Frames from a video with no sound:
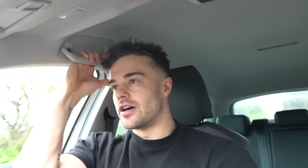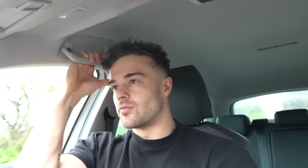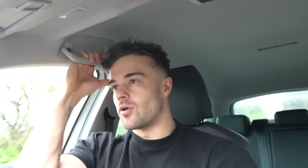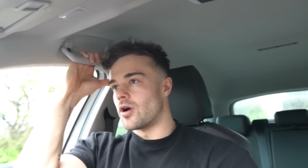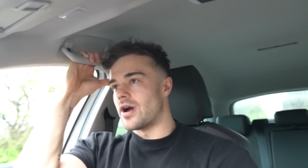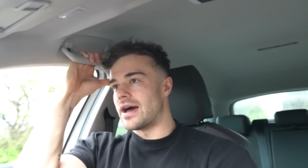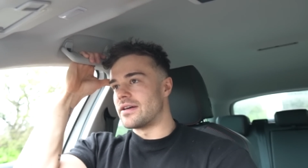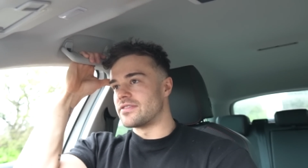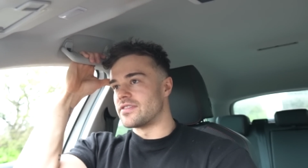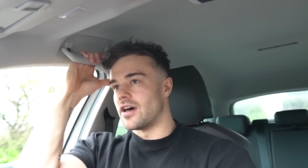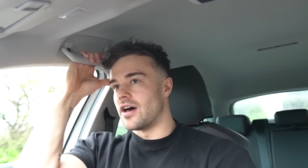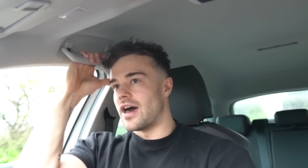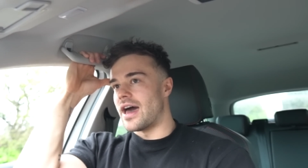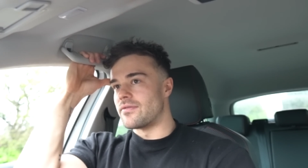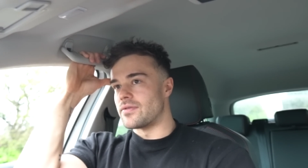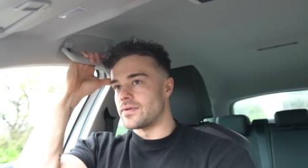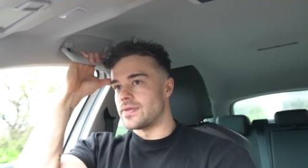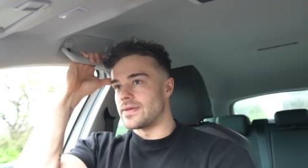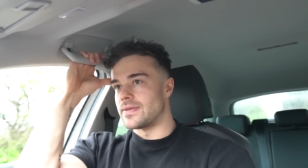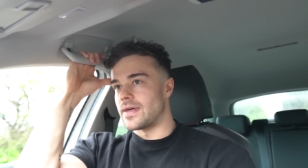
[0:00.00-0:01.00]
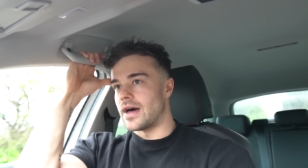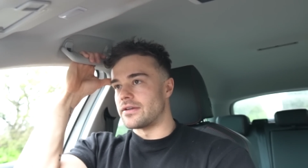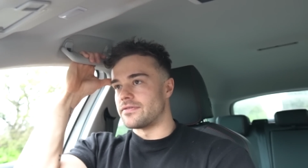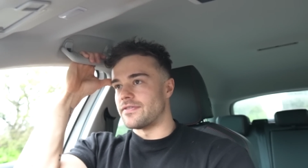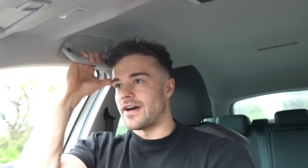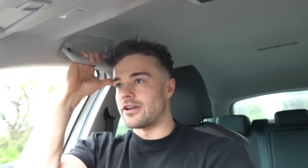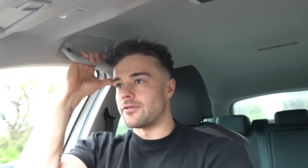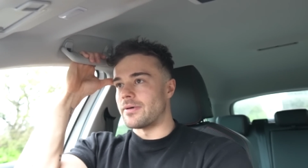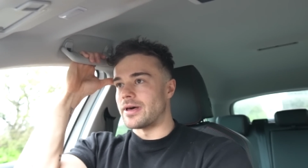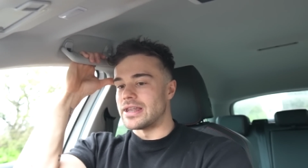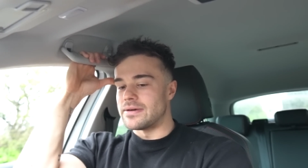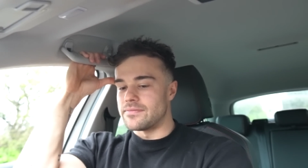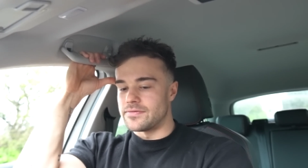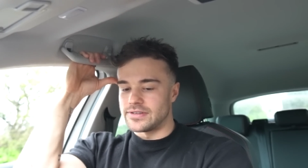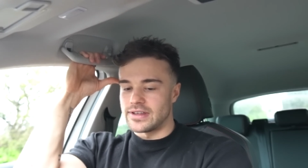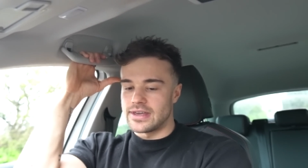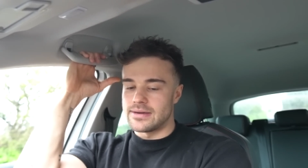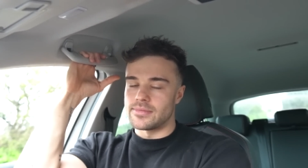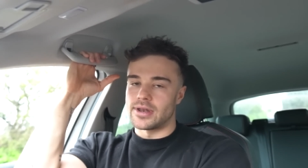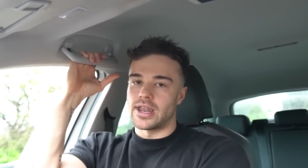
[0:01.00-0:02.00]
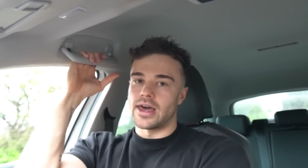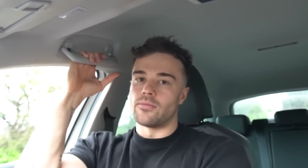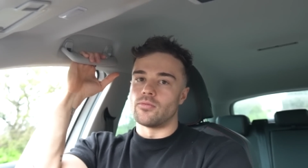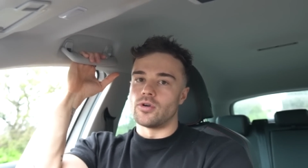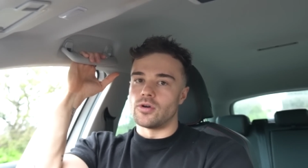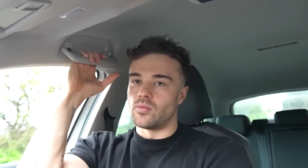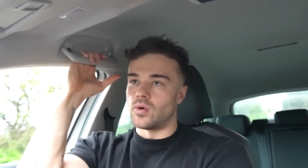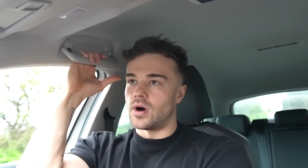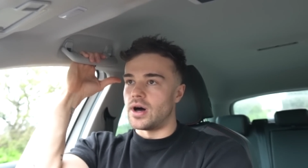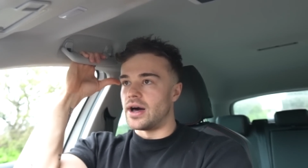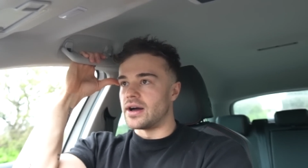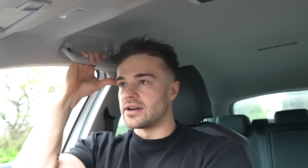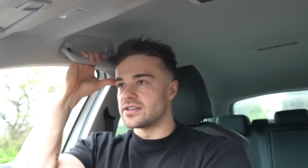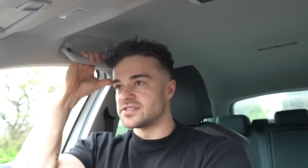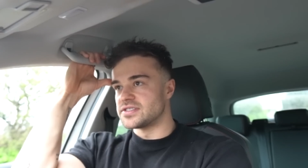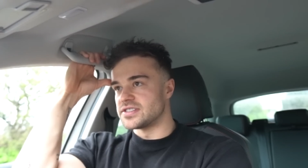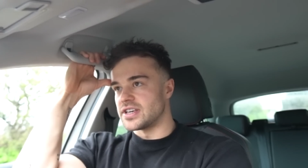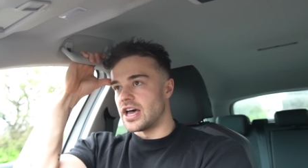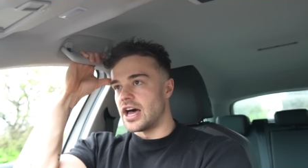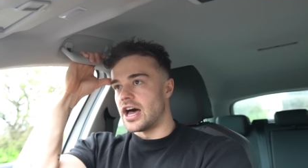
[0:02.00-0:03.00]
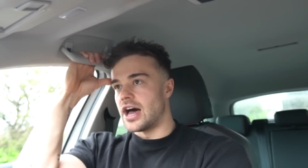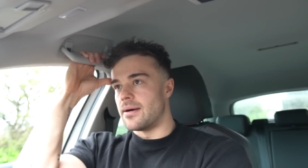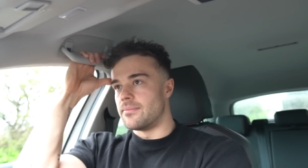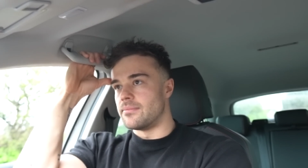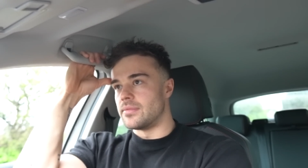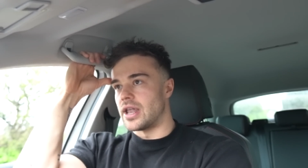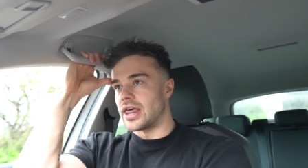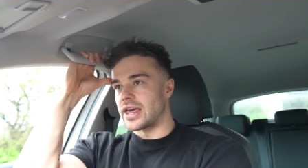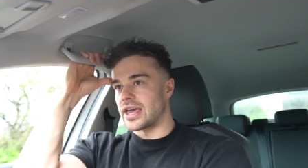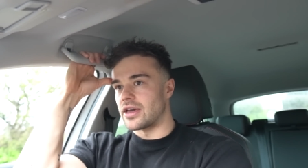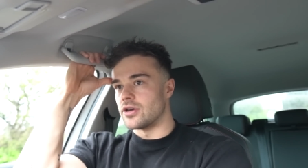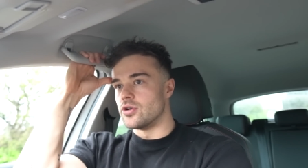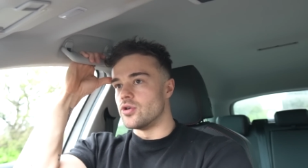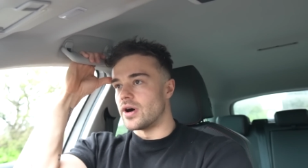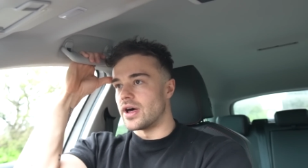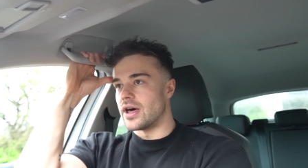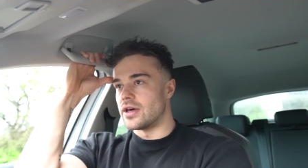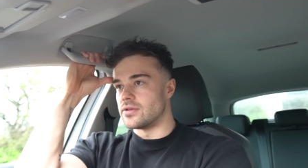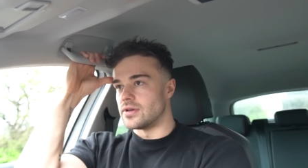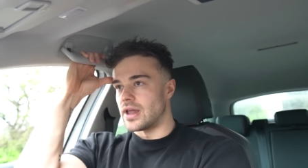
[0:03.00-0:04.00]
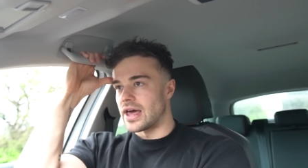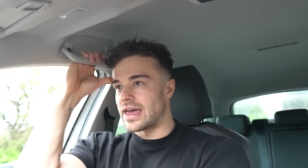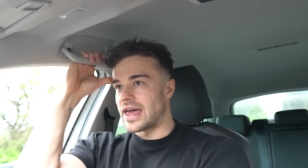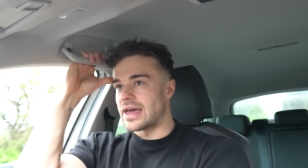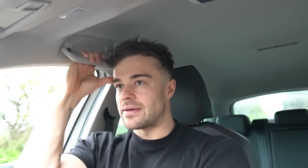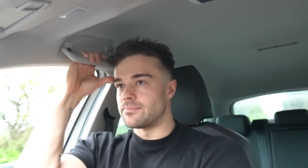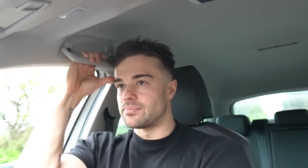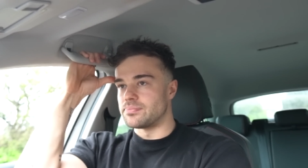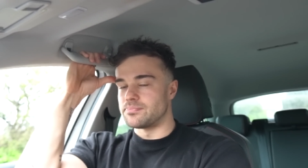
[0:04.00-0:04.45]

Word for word: I'd wrote out to her everything that I'd found about lymphedema, like what works, um, like who are like eh,